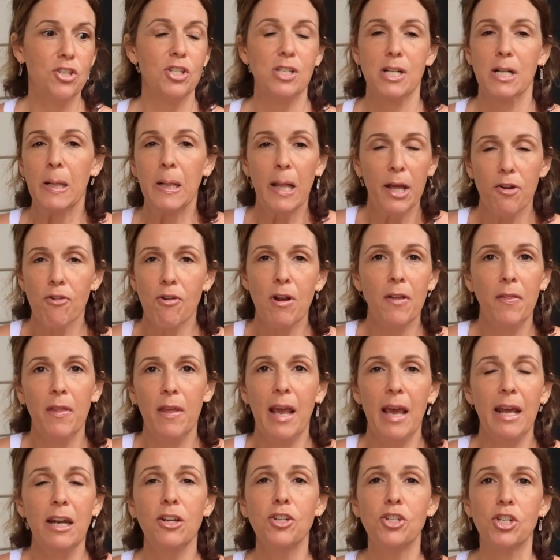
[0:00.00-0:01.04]
cluttering
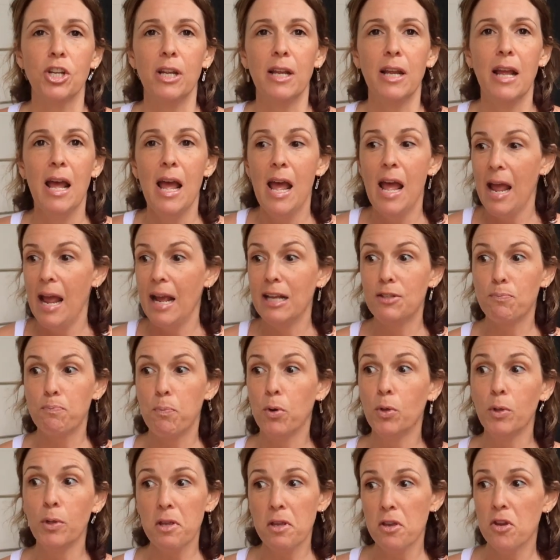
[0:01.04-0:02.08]
the energy. It's
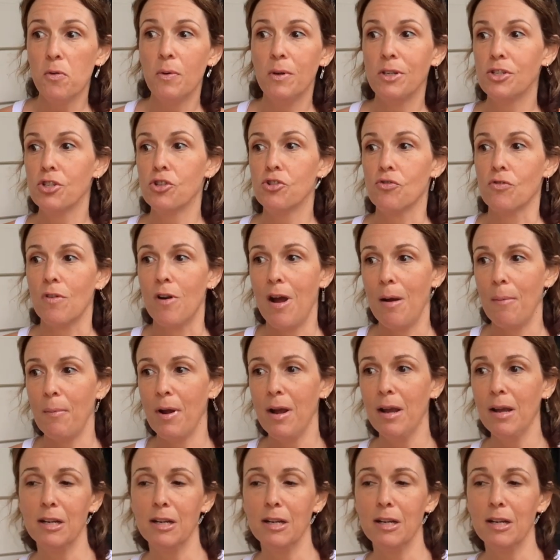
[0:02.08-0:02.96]
pulling you into drama,